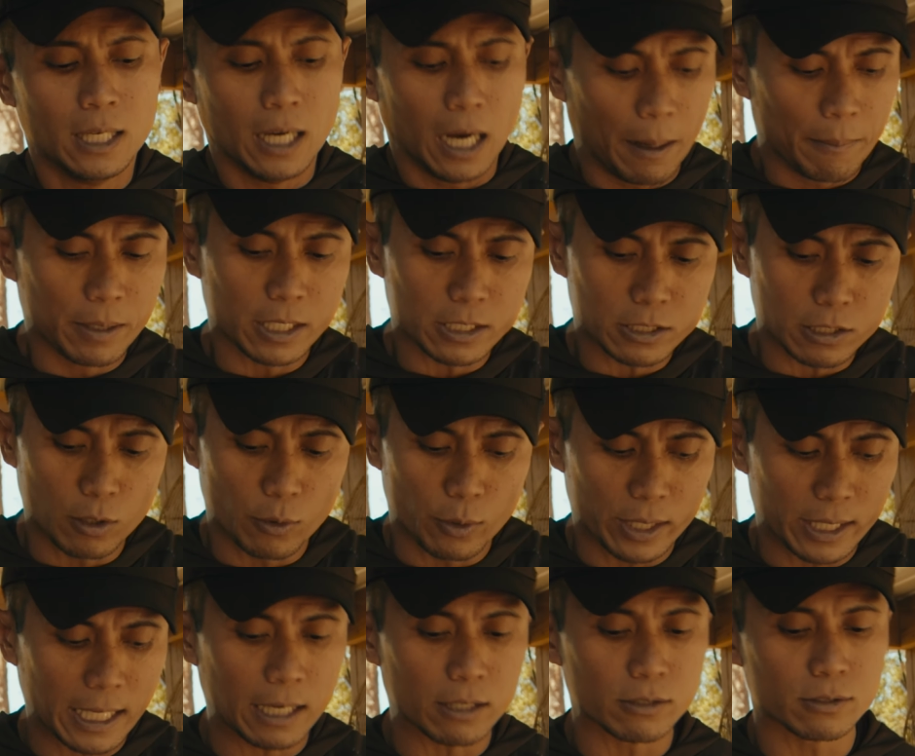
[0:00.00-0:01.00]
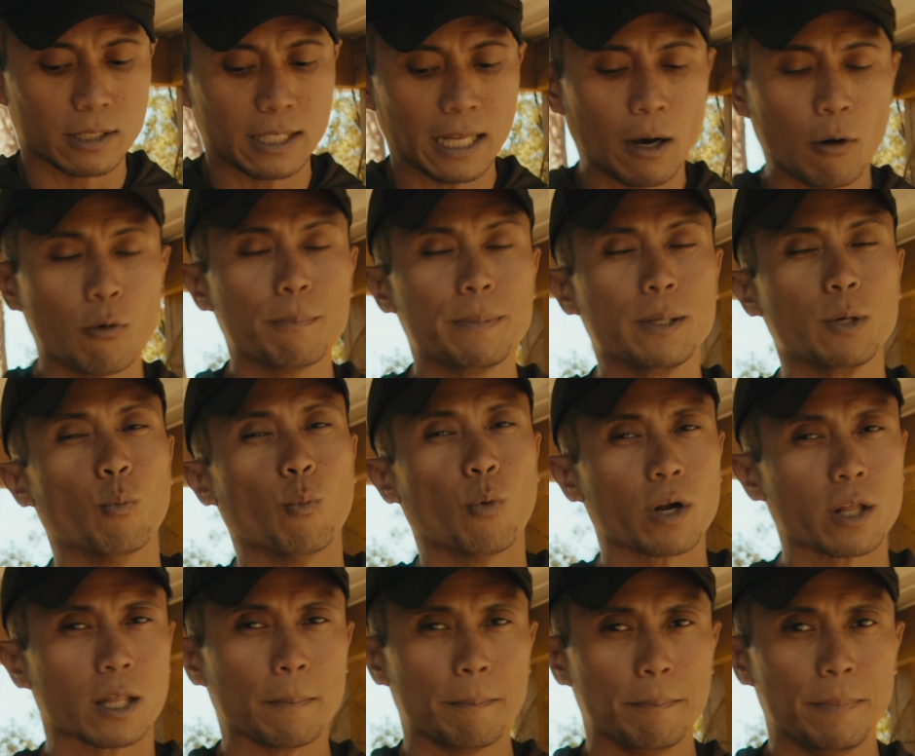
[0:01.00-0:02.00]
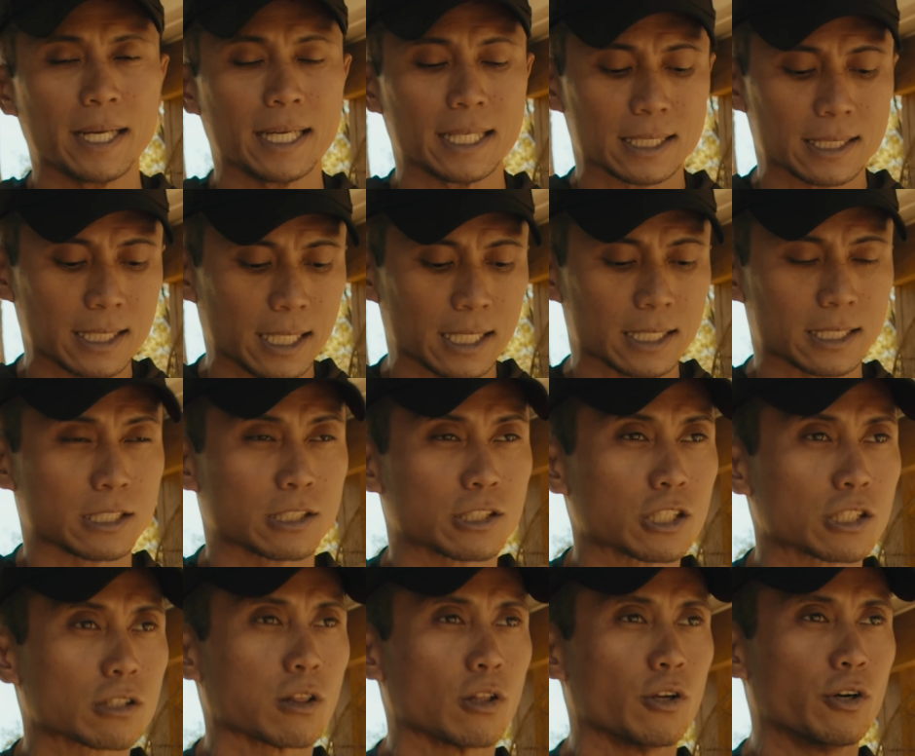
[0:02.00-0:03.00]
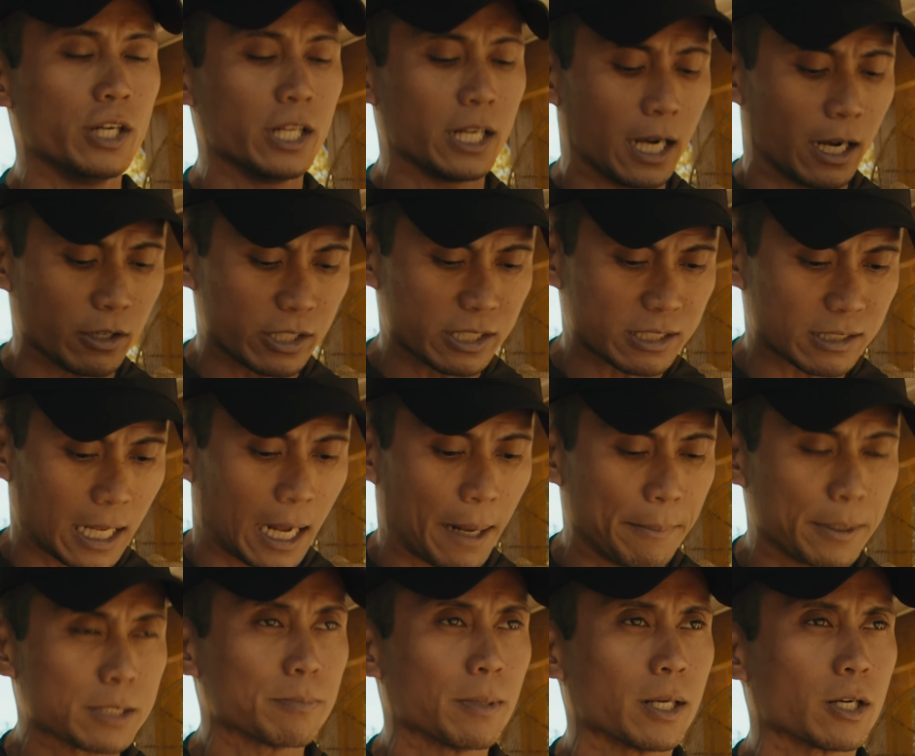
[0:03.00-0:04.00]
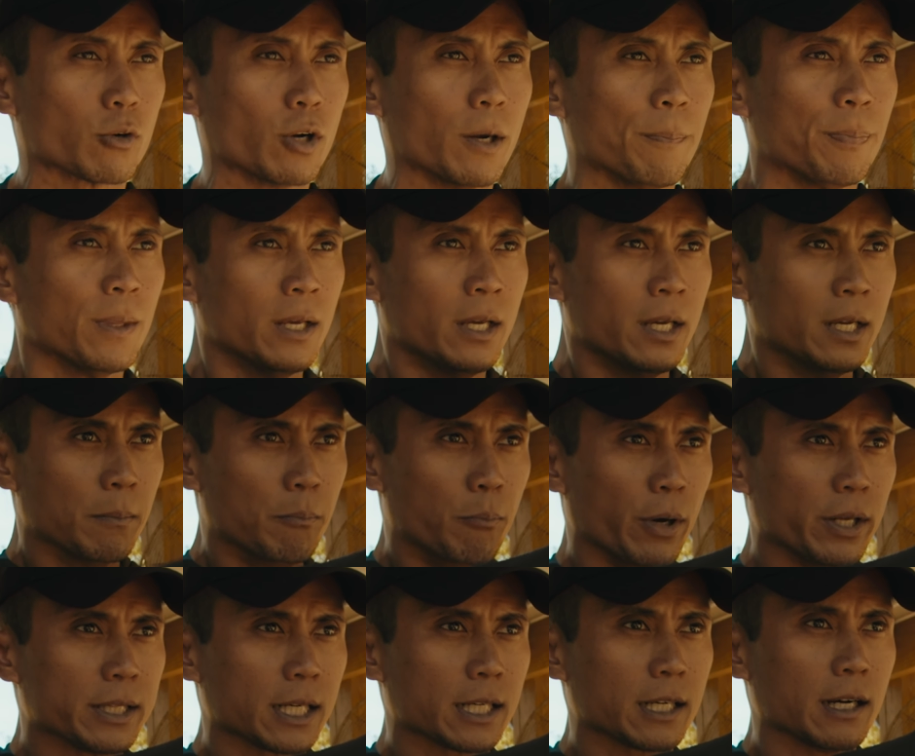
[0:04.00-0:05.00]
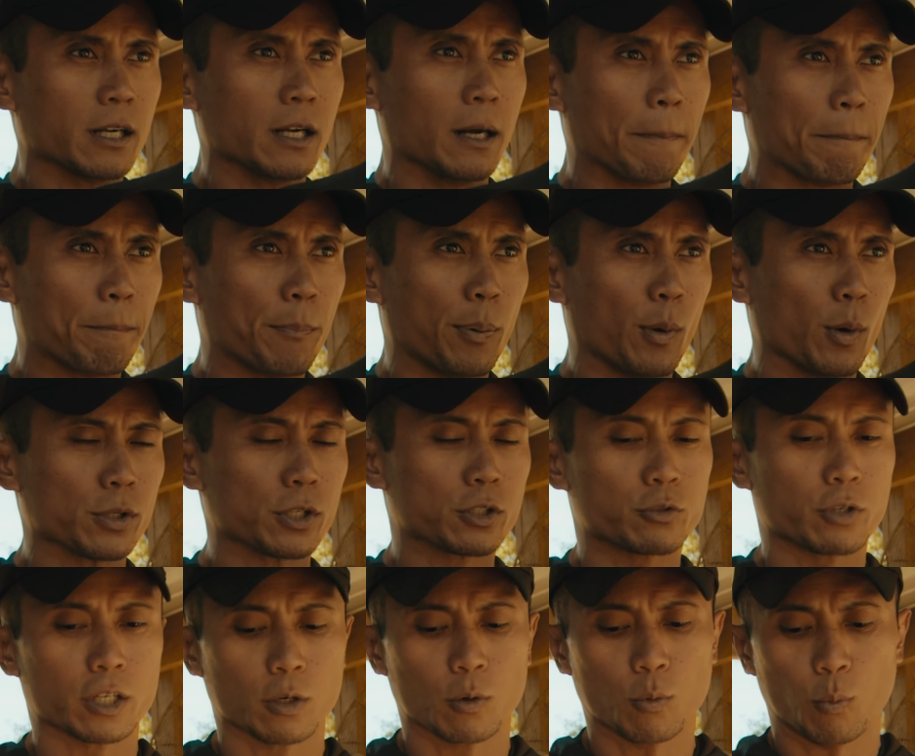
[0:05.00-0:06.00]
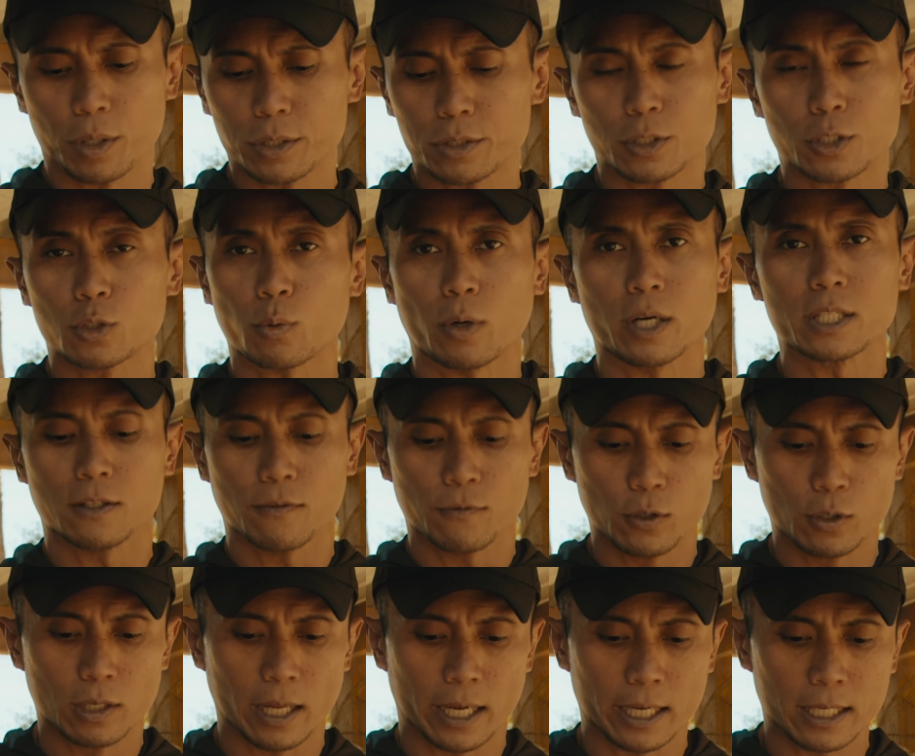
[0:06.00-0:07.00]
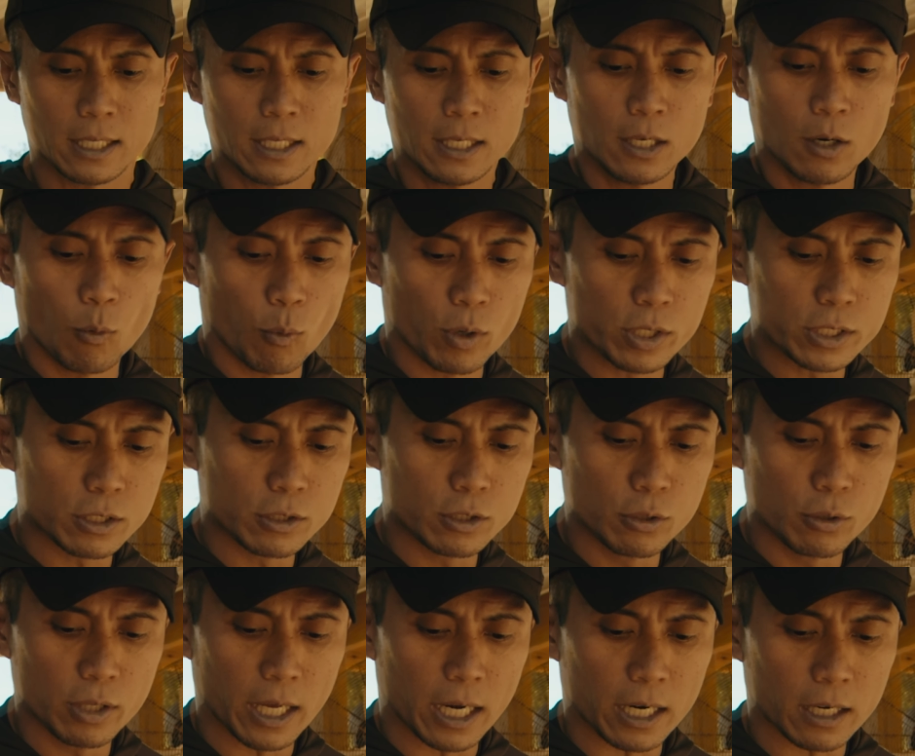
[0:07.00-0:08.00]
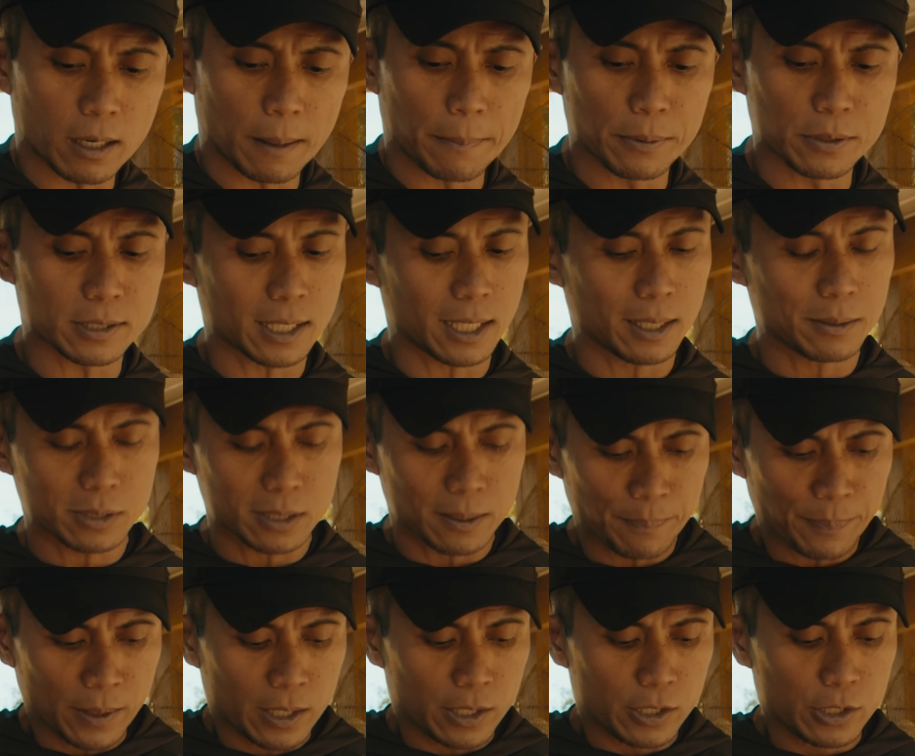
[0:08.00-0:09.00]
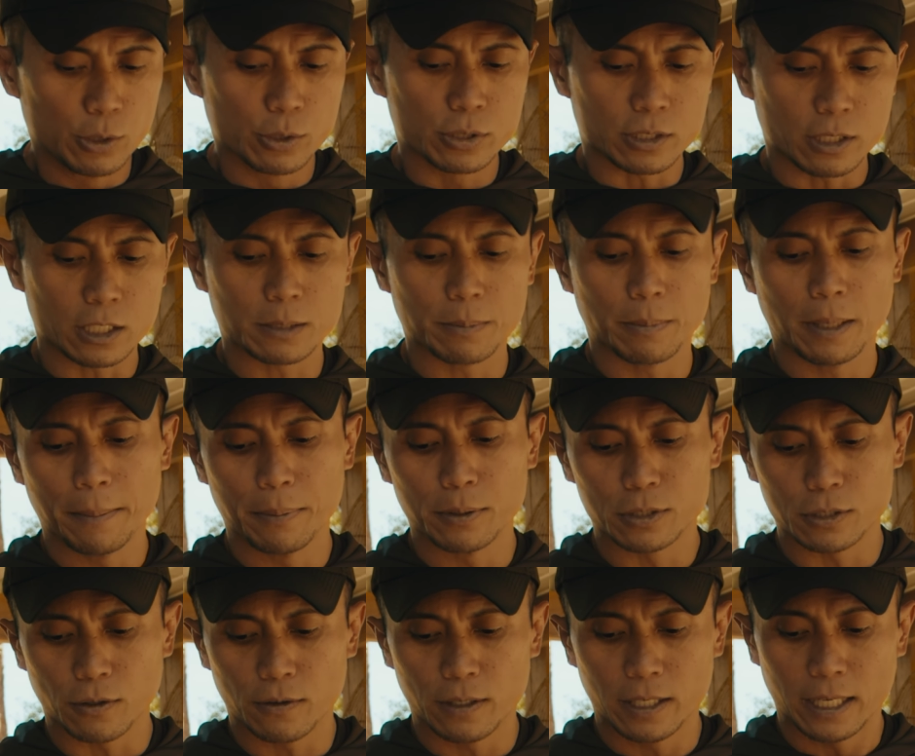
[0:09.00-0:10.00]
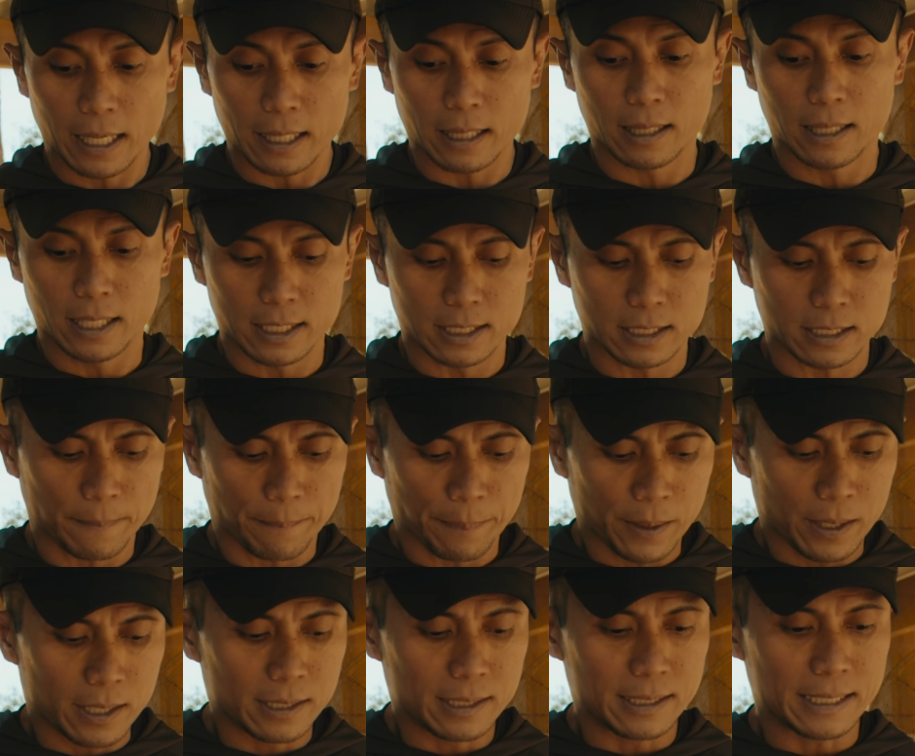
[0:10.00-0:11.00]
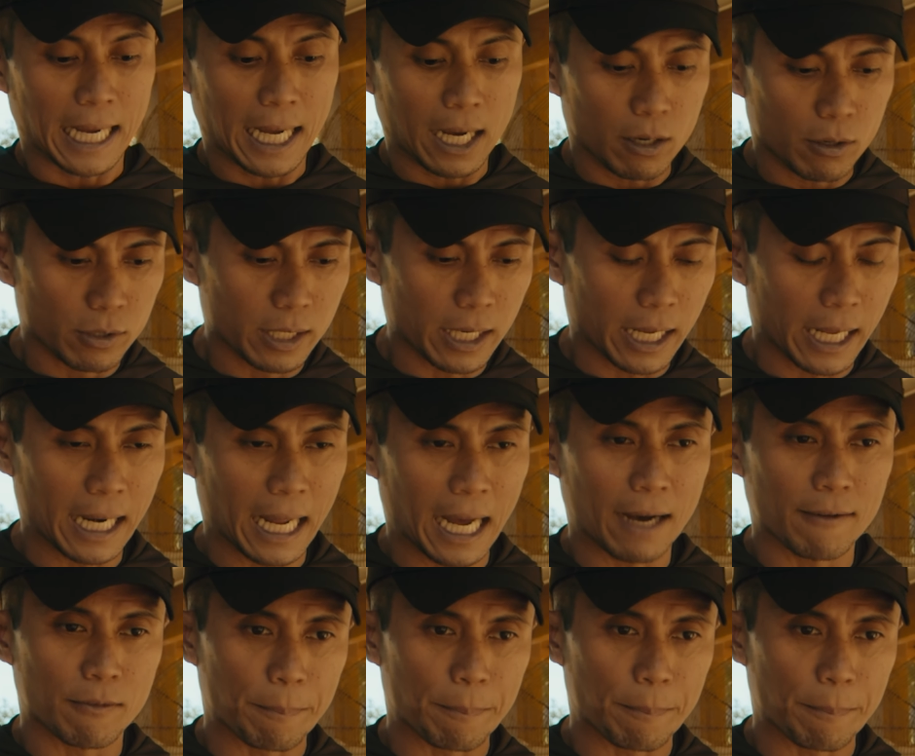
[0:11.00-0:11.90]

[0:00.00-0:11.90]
I'm going to slow it down. So that will be one of the biggest things is just learning how to establish my grip, bring the gun up, pull the trigger once or twice if you'd like. Once you do that a couple times, you'll start to be able to get this down and have a